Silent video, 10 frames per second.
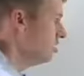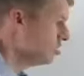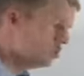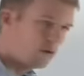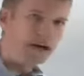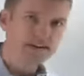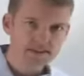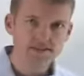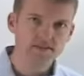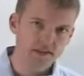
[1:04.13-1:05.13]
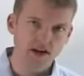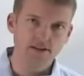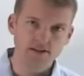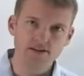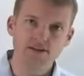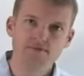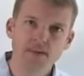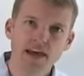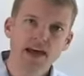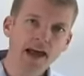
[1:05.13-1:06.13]
US dollars.
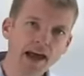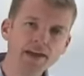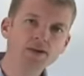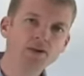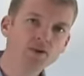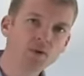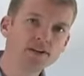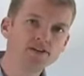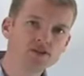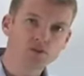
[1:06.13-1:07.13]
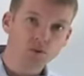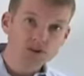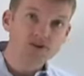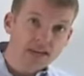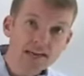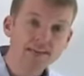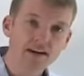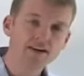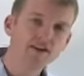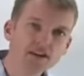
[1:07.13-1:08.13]
And you're going to, once you get
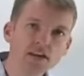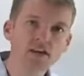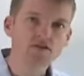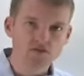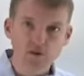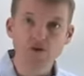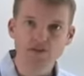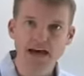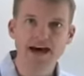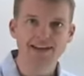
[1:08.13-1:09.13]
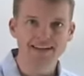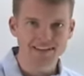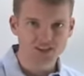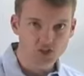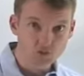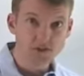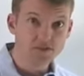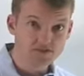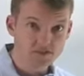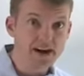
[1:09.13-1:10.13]
there, you're going to convert that into Swiss
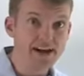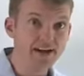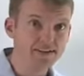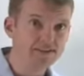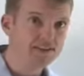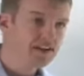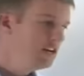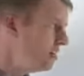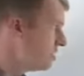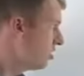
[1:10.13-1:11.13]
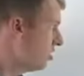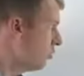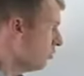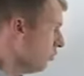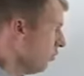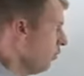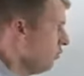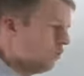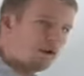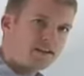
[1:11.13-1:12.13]
francs. So
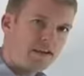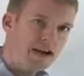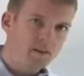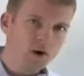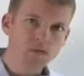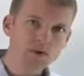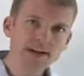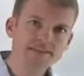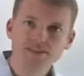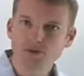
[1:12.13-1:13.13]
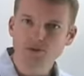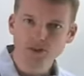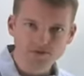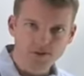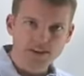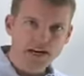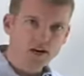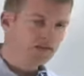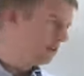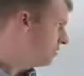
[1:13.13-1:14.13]
at what rate do you convert that
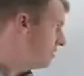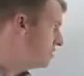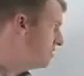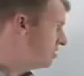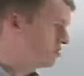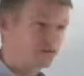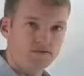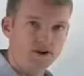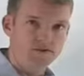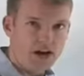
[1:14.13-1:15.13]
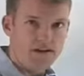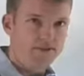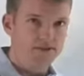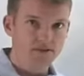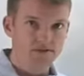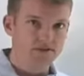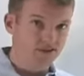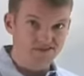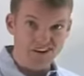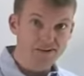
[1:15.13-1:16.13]
over? It doesn't just convert 500
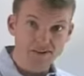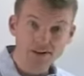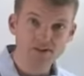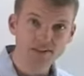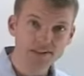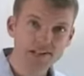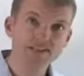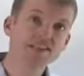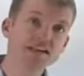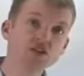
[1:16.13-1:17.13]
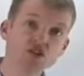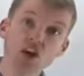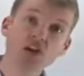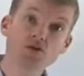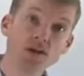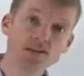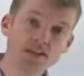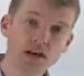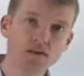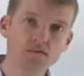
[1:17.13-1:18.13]
for 500 unless the exchange rate
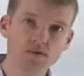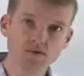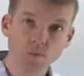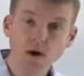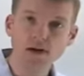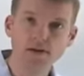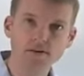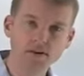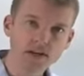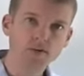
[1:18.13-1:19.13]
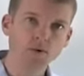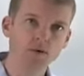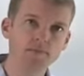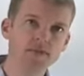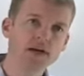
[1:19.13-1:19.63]
itself was 1 or equal.